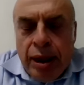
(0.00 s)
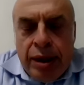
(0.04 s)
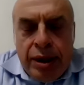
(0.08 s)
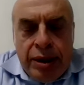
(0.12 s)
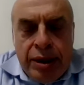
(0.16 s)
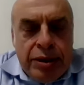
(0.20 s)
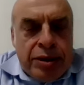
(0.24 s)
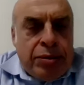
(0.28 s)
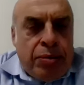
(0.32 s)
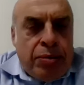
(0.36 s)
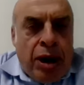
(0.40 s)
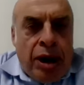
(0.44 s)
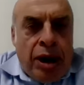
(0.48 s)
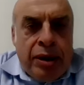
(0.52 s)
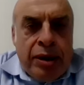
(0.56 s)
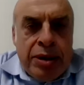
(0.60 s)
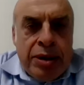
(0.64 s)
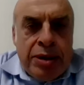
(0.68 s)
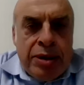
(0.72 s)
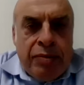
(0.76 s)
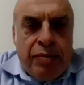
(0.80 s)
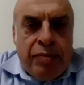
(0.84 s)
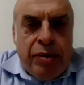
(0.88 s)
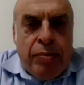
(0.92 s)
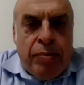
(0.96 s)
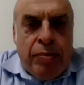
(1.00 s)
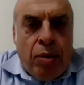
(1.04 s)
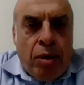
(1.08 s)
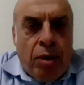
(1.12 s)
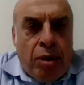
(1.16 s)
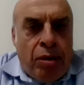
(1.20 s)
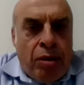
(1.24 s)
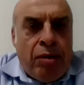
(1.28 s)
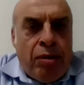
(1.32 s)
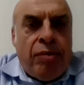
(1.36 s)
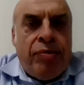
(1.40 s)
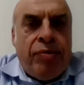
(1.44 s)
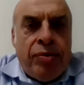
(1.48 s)
this one is even
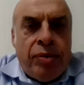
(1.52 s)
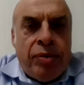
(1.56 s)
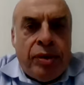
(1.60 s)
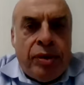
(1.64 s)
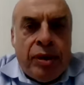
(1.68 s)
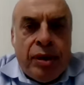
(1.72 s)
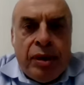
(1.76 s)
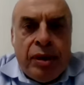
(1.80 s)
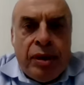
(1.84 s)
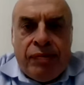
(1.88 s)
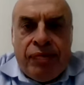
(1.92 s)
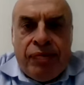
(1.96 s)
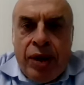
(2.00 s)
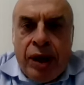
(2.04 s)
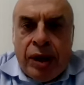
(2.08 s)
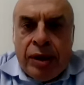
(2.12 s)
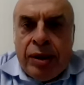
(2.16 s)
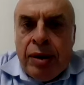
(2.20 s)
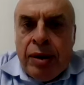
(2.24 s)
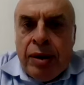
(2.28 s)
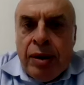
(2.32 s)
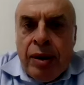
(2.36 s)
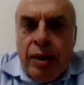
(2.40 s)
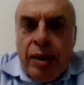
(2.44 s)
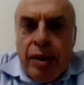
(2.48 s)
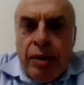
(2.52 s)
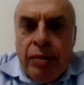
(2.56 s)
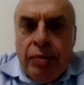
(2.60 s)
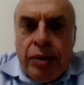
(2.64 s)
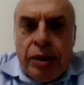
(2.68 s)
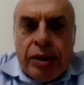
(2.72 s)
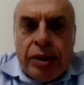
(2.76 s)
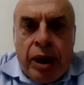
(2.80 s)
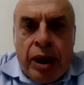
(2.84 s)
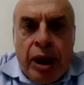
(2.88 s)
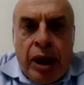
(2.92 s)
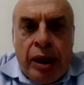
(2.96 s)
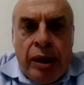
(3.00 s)
more awful. In fact, we
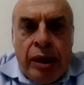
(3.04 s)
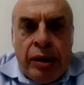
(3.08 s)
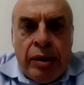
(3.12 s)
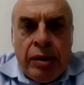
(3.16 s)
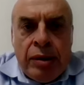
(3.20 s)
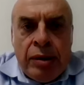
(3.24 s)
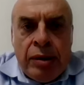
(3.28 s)
try